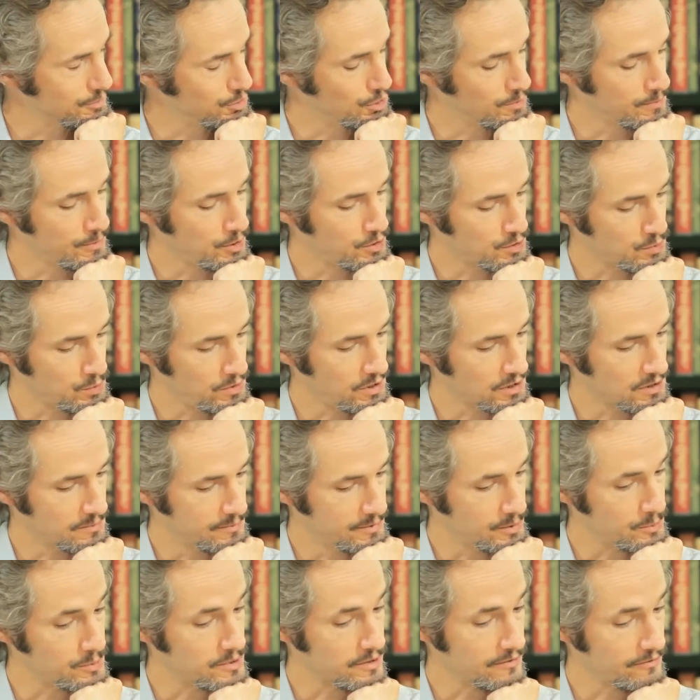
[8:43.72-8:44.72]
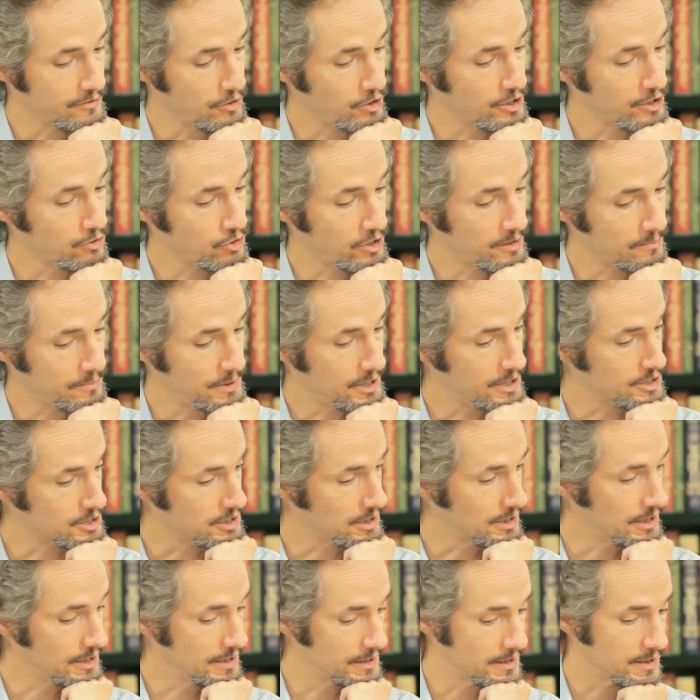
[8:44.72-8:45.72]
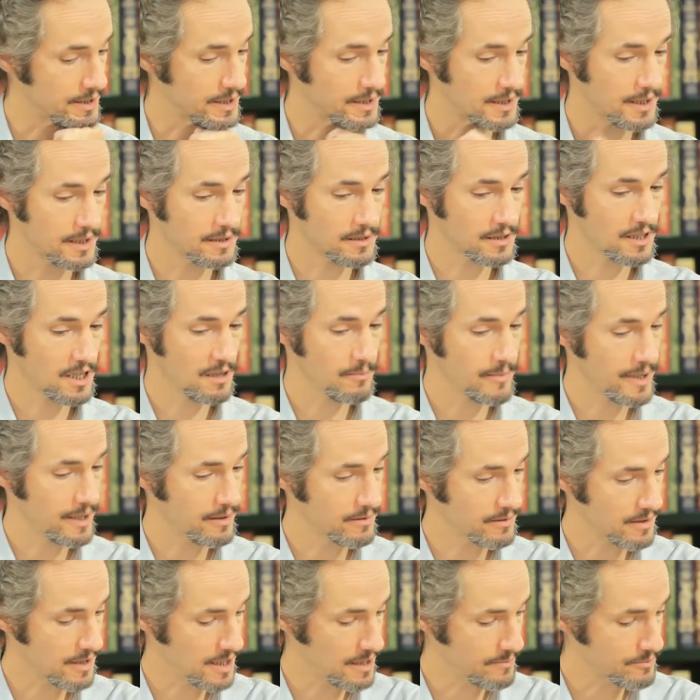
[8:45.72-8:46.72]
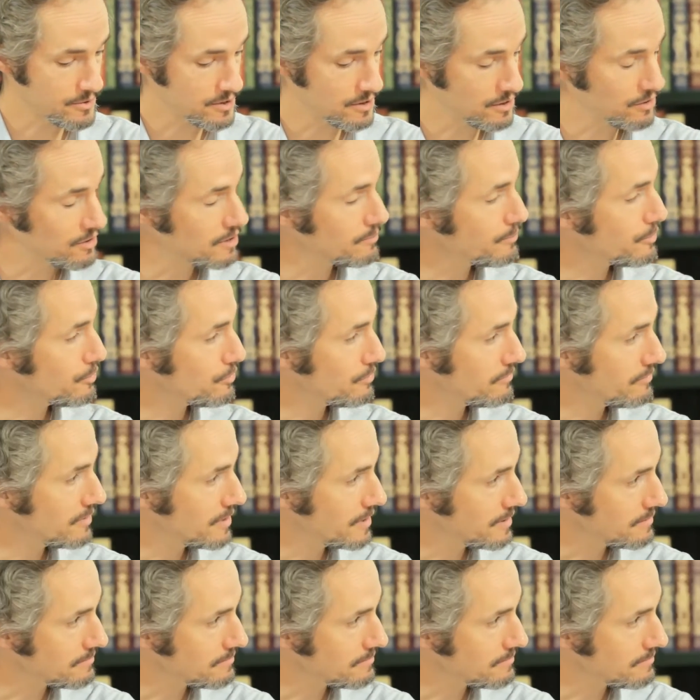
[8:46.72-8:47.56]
You're most welcome. It was a very great pleasure and it has come out absolutely beautifully.